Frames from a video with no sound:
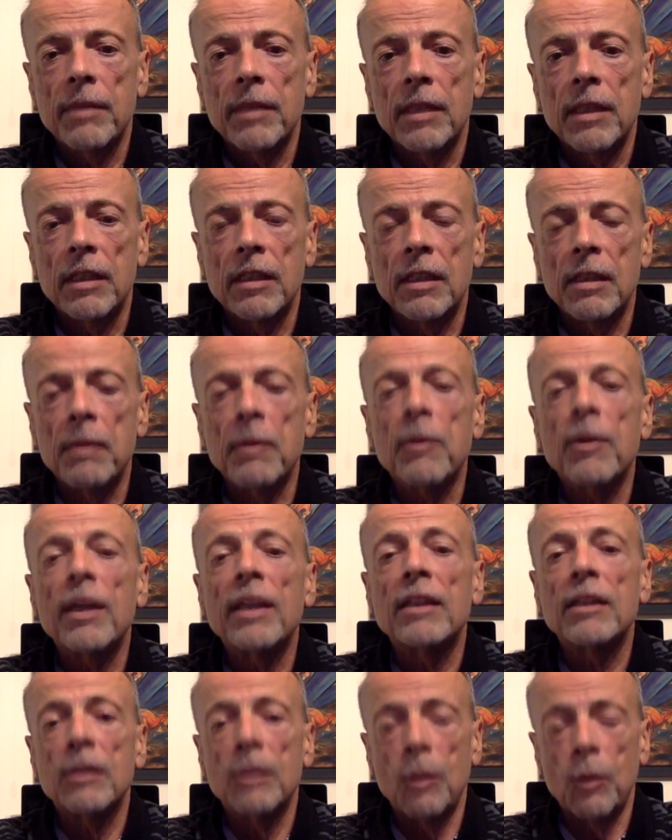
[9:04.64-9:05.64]
The
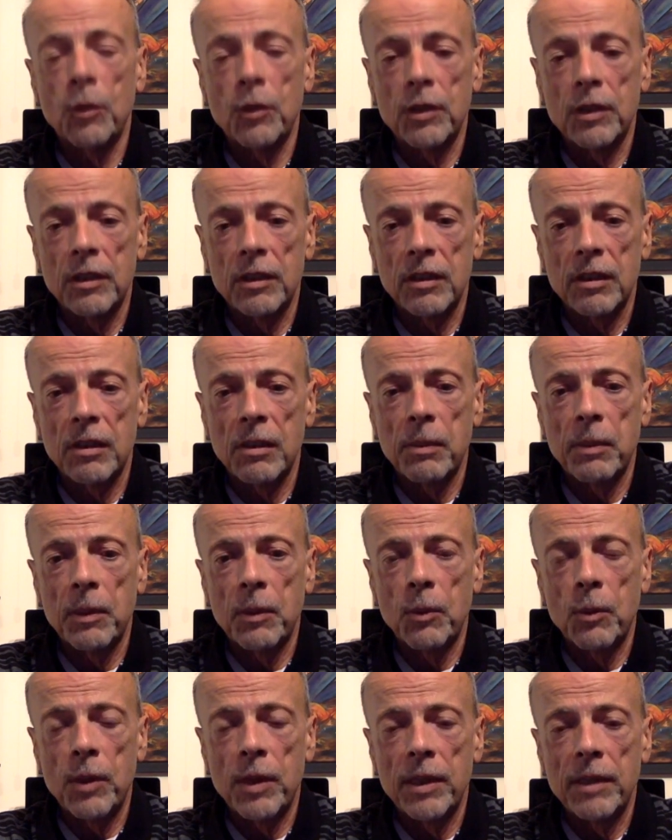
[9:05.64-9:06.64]
Democrats know this is slipping
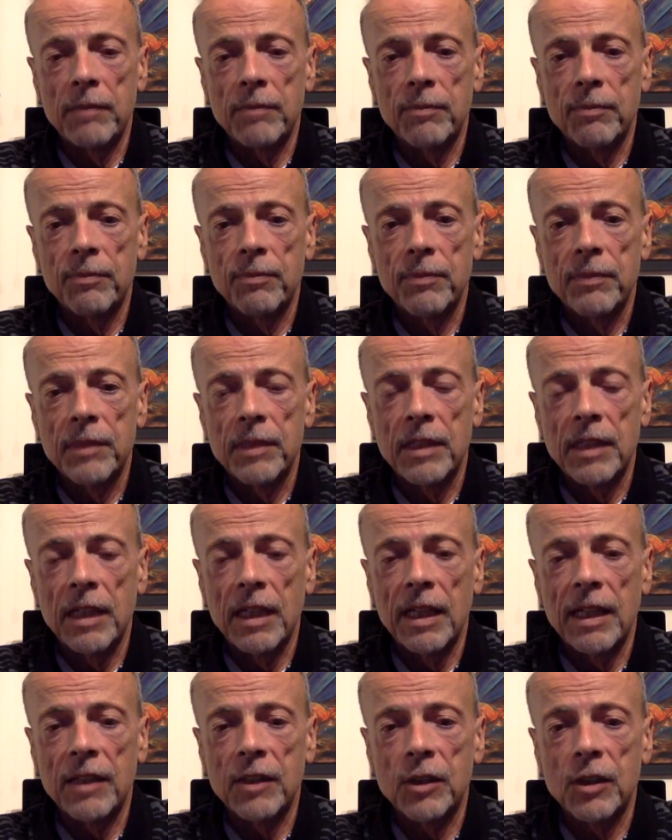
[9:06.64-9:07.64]
away, the
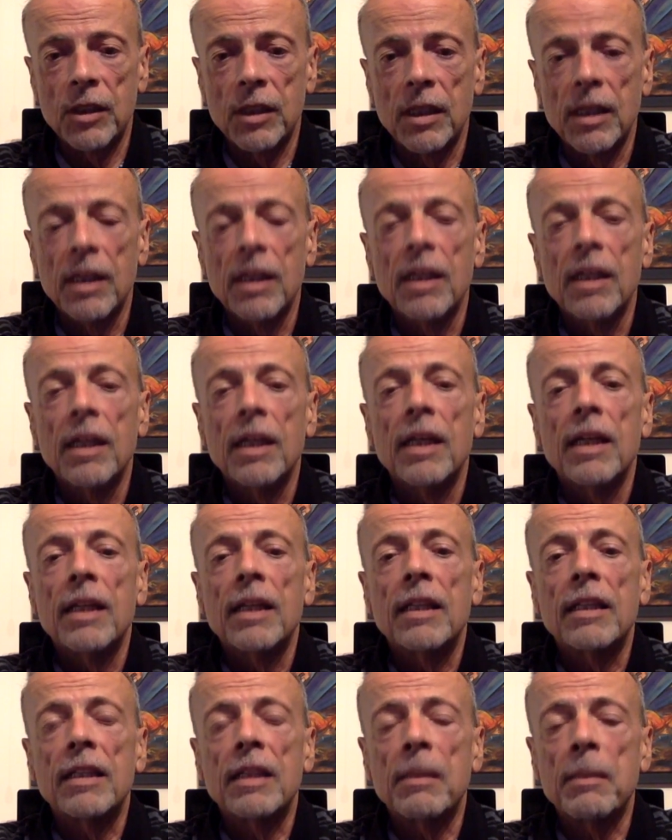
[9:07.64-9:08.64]
election.
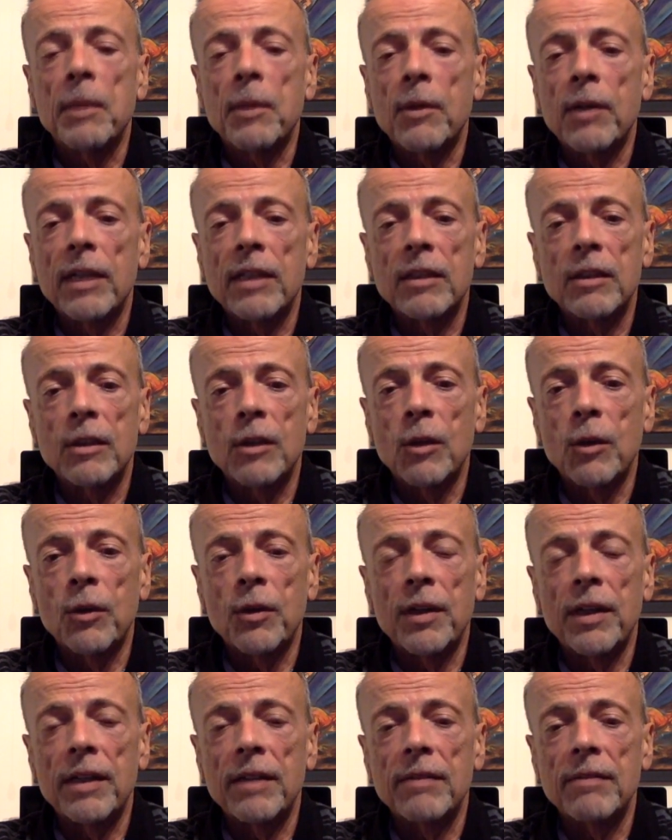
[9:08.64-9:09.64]
The Democrats know
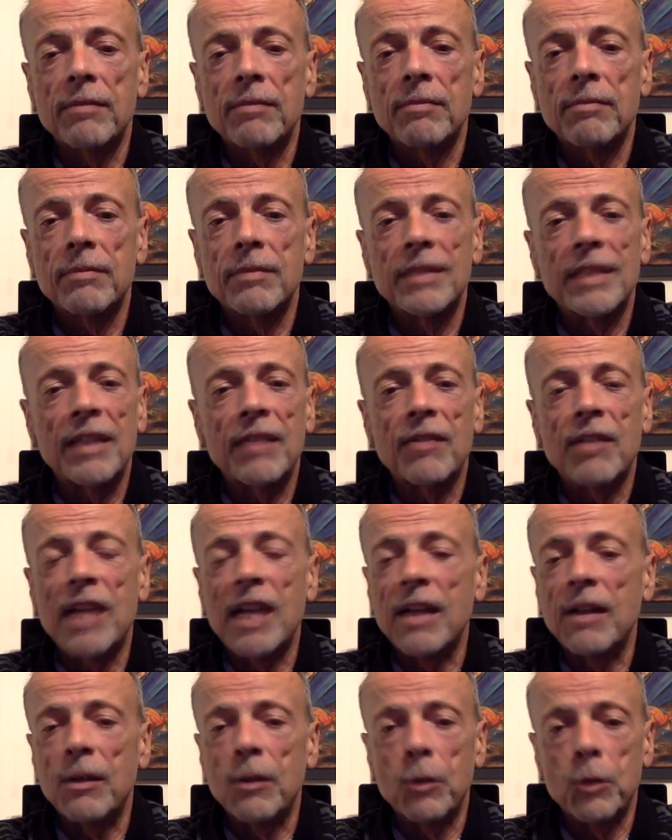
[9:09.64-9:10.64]
that they've
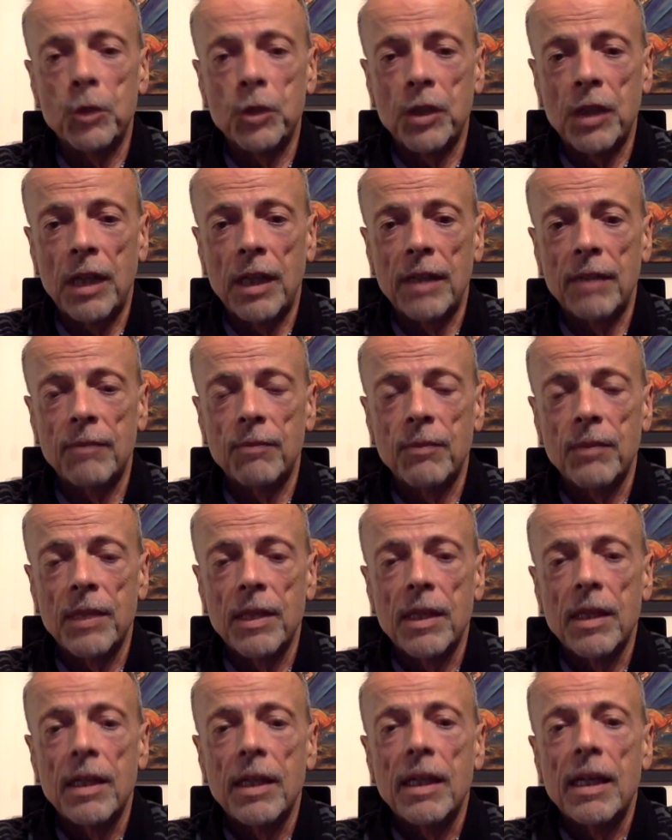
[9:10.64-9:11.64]
got no shot.
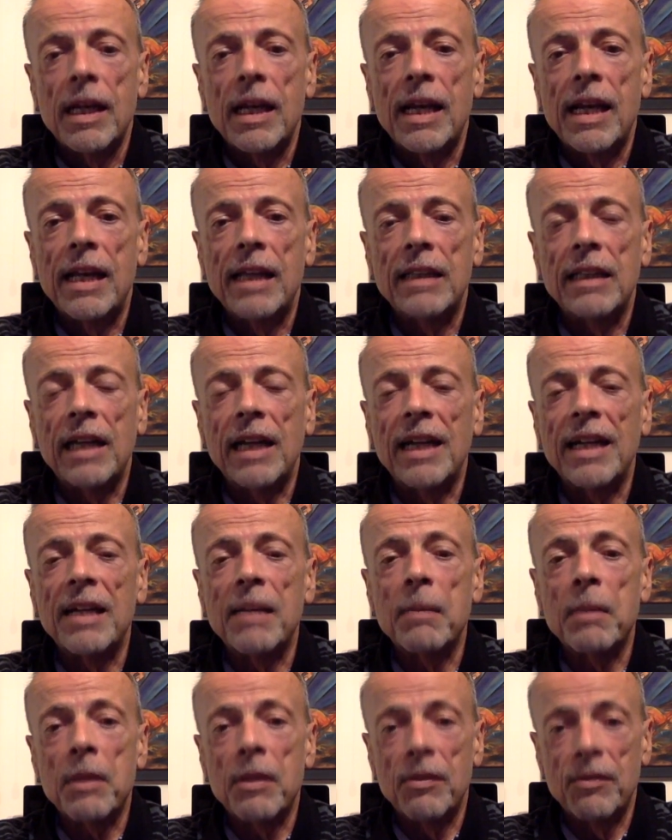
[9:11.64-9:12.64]
And I
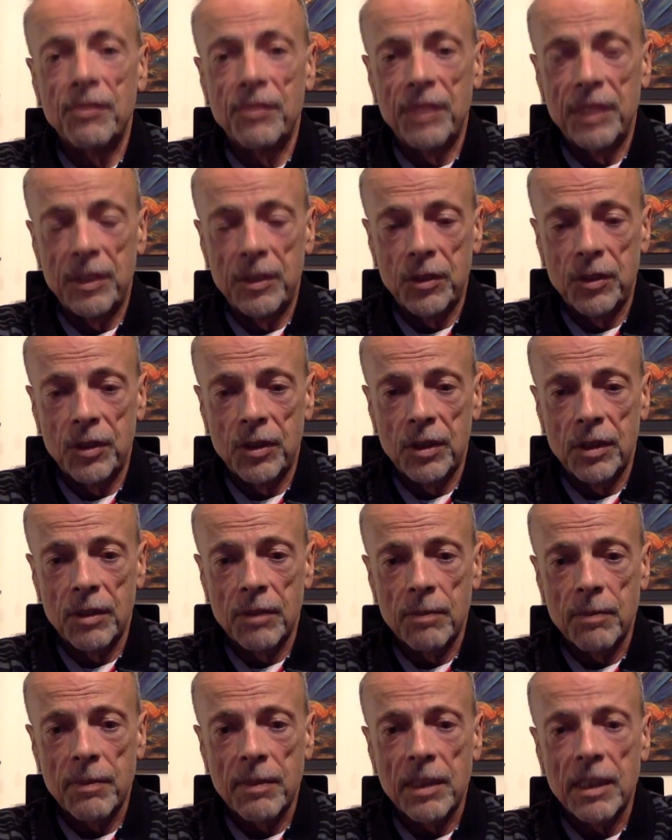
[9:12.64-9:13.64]
am convinced
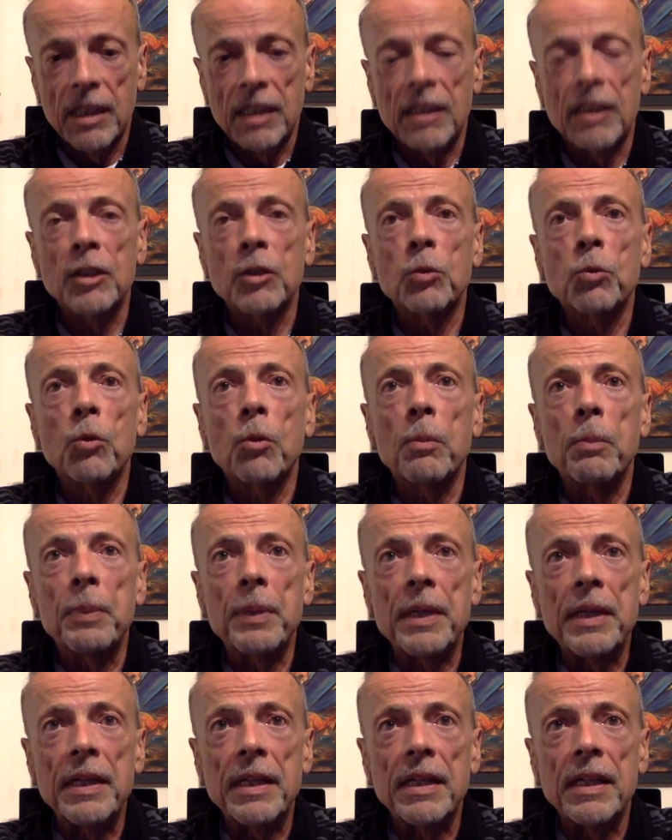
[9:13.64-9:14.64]
that this will
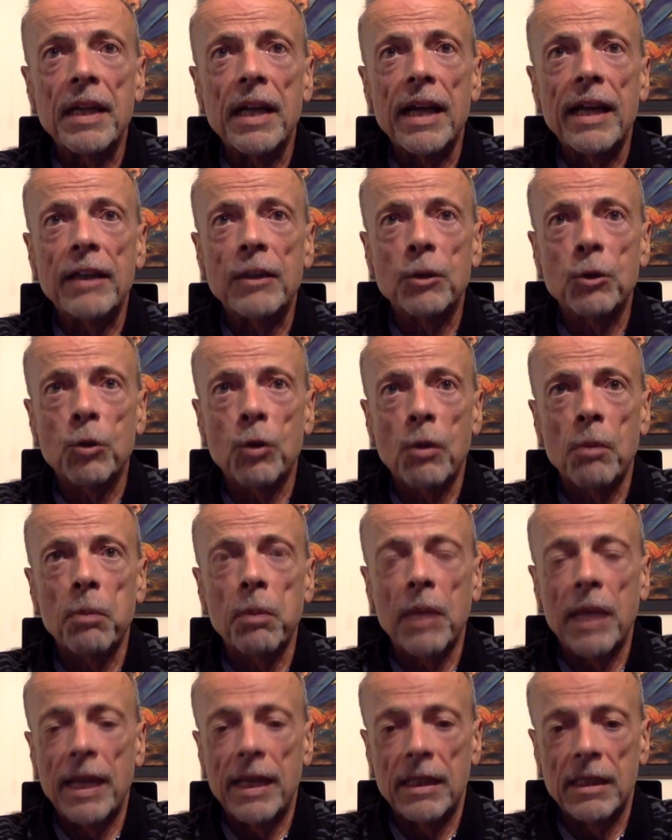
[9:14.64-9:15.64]
be a Trump
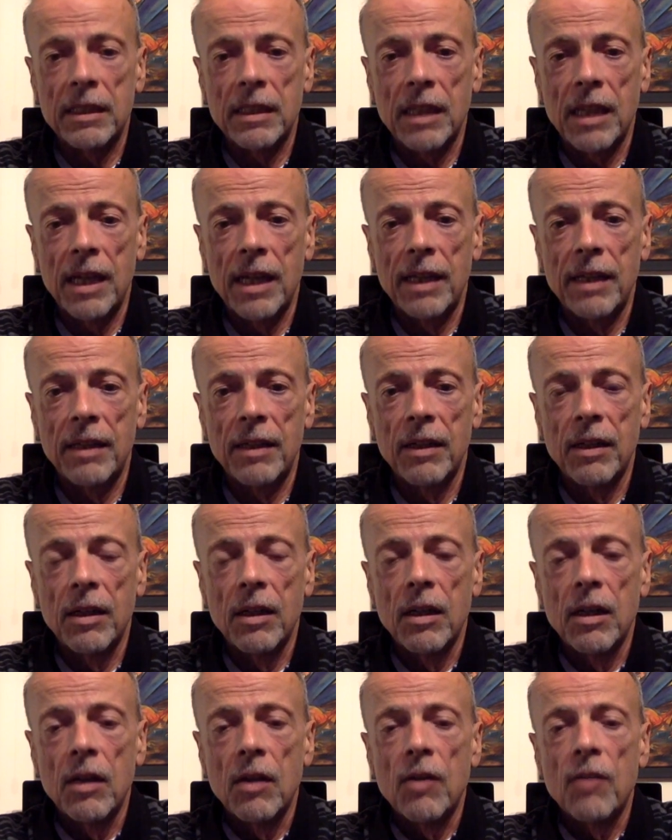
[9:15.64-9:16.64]
landslide.
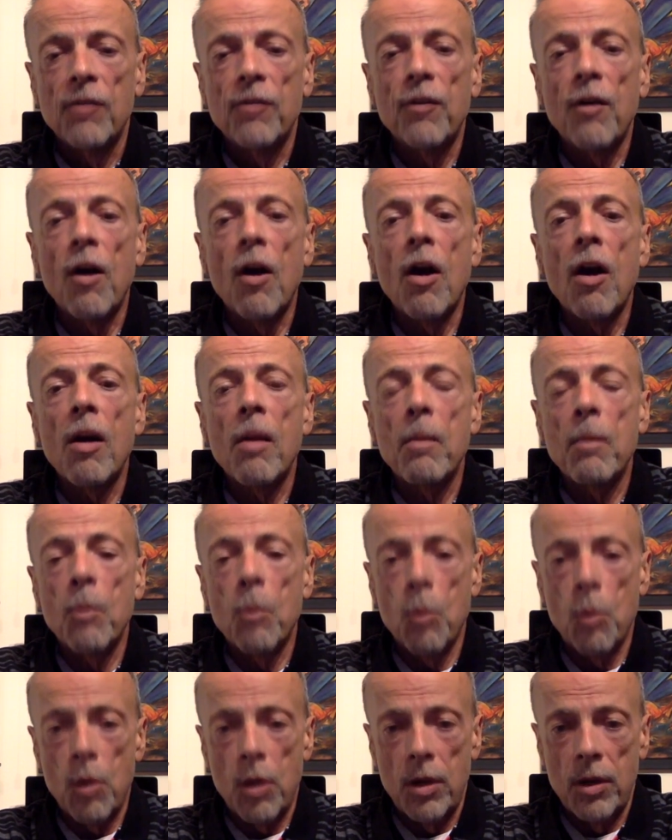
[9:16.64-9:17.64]
Far
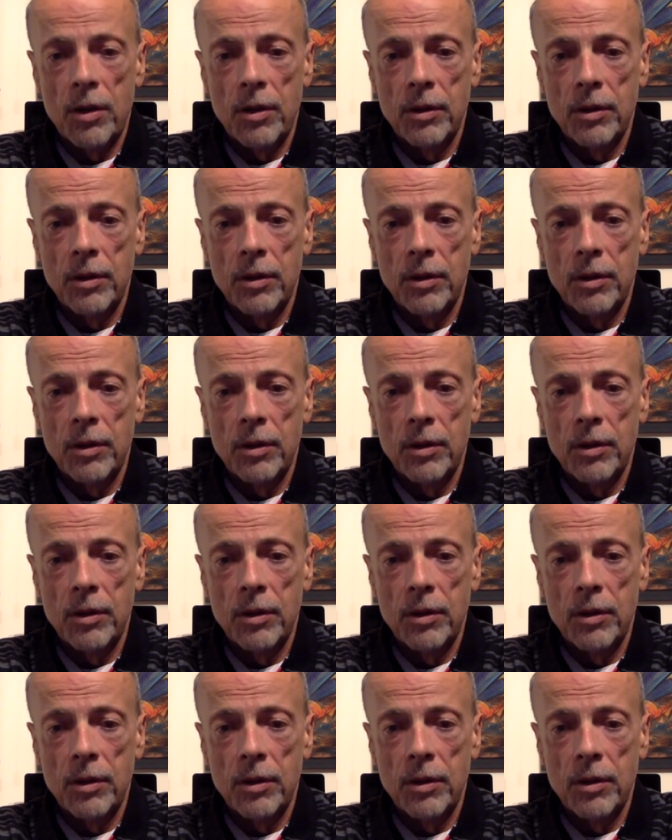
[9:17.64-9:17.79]
more